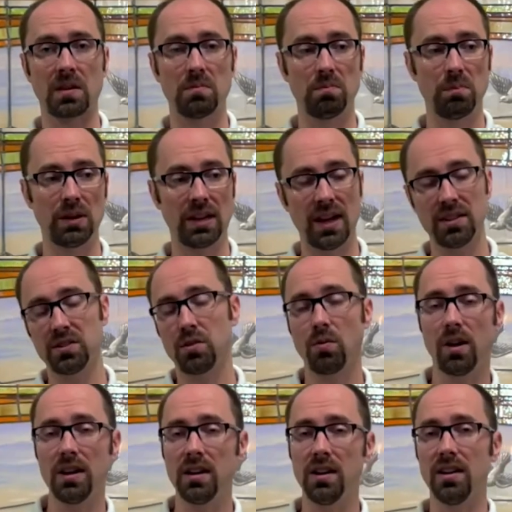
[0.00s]
But God's
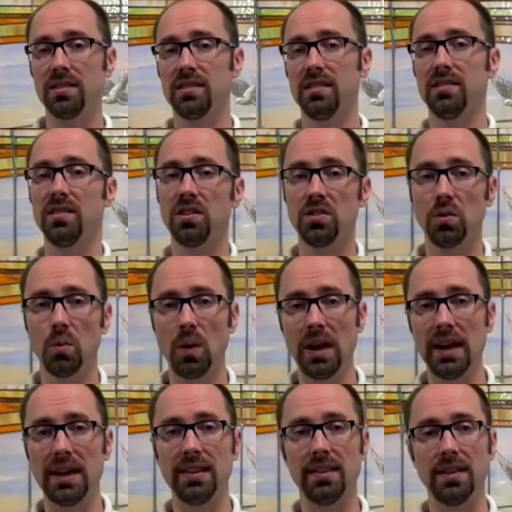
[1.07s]
created us in such a
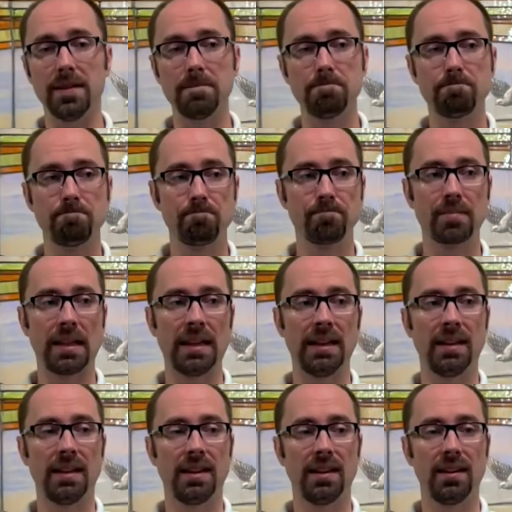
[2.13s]
way that
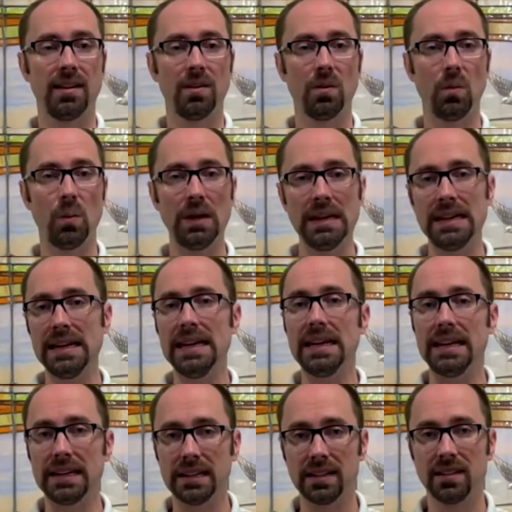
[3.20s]
we
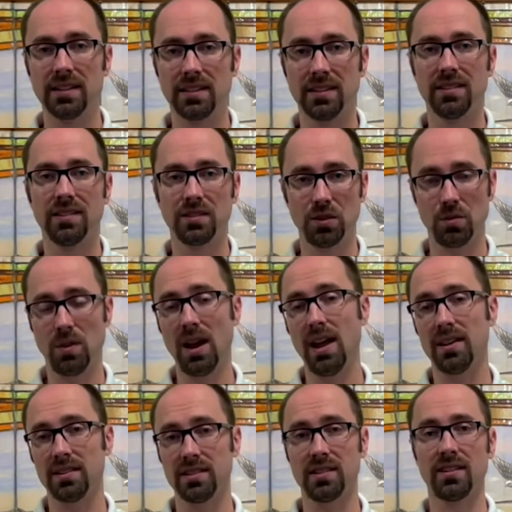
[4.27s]
need to
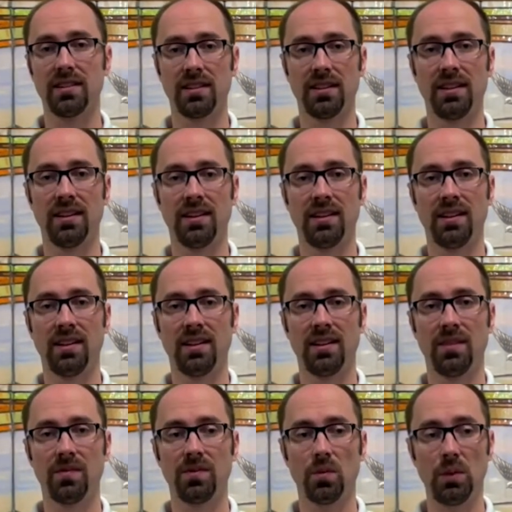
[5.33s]
rest.
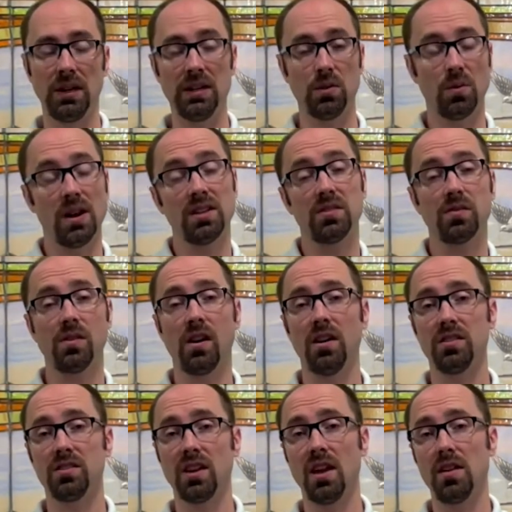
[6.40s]
We need to rest for
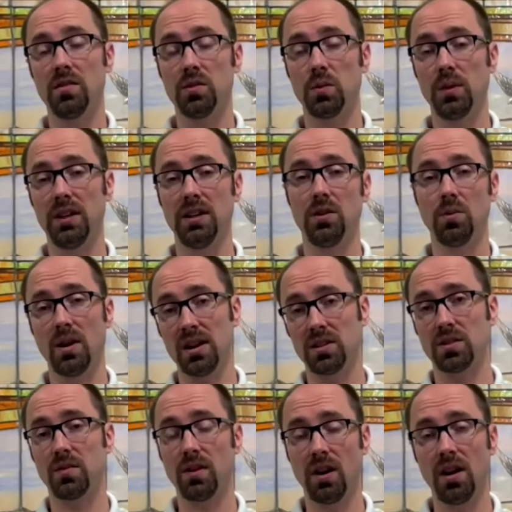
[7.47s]
ourselves, we need to
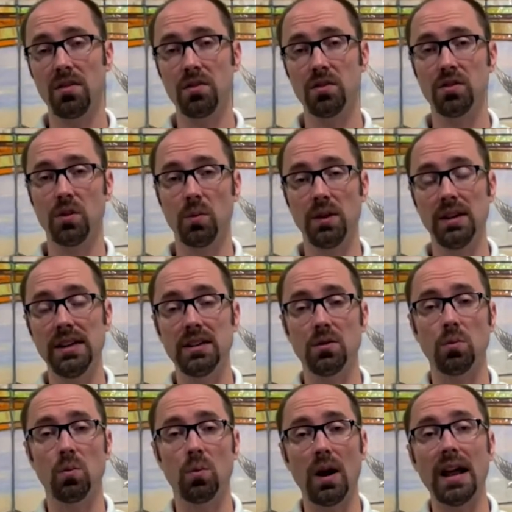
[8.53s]
rest for others, and we need to
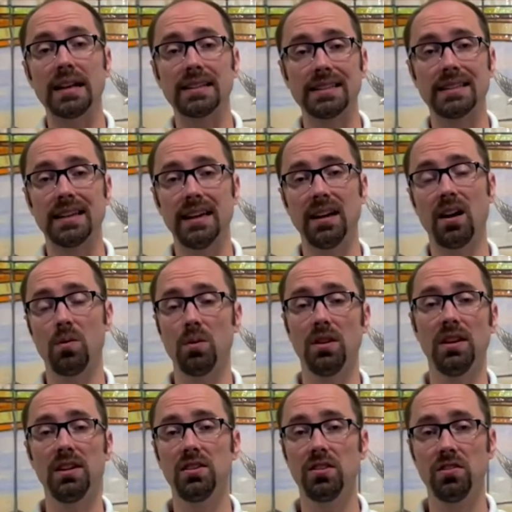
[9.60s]
rest in our
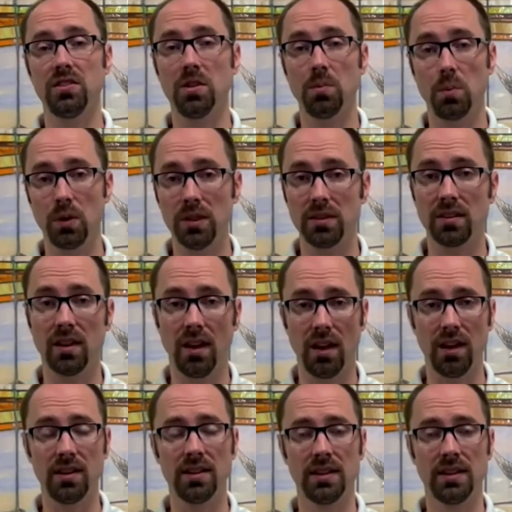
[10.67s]
relationship with God.